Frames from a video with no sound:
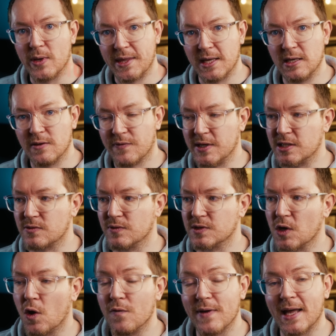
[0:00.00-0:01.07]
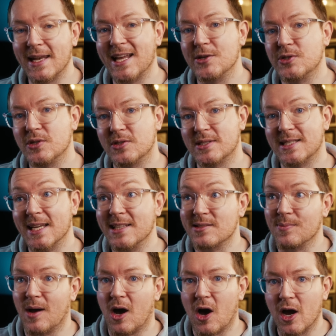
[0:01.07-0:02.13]
within DaVinci Resolve allows you to take
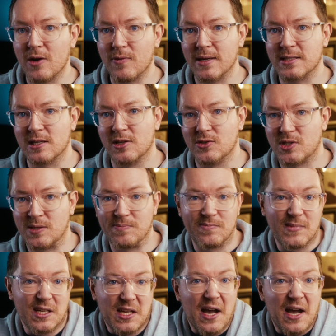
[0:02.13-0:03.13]
some high resolution,